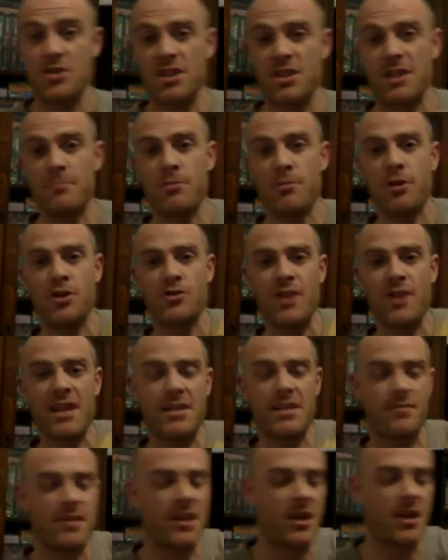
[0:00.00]
And he put a
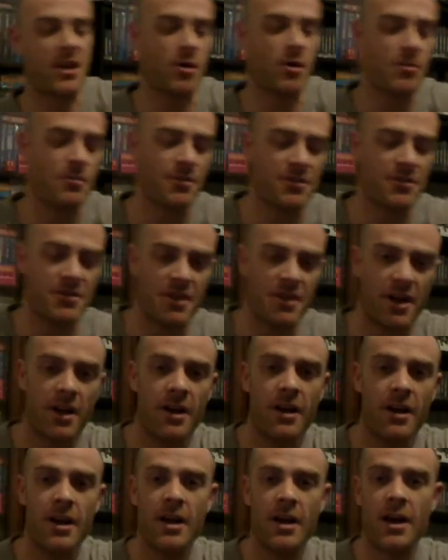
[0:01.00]
trades video up, and I
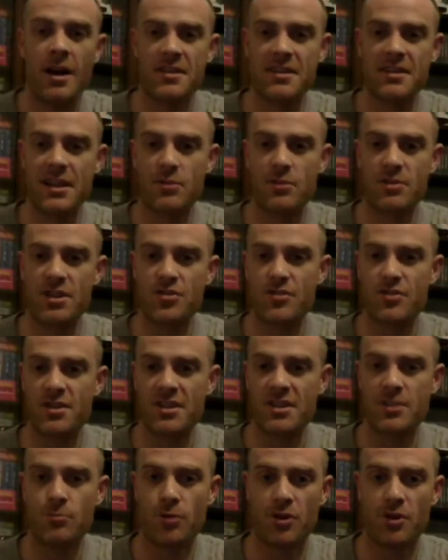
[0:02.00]
said I was
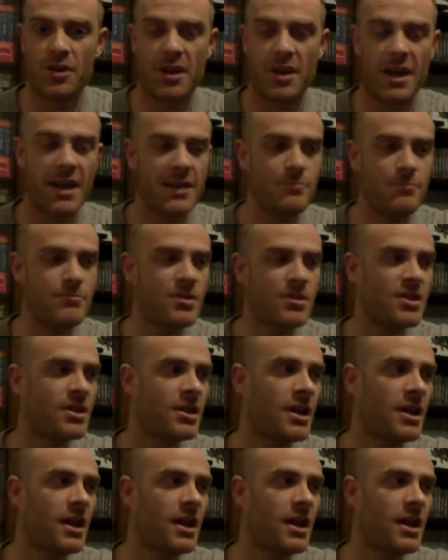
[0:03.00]
interested in one of the games,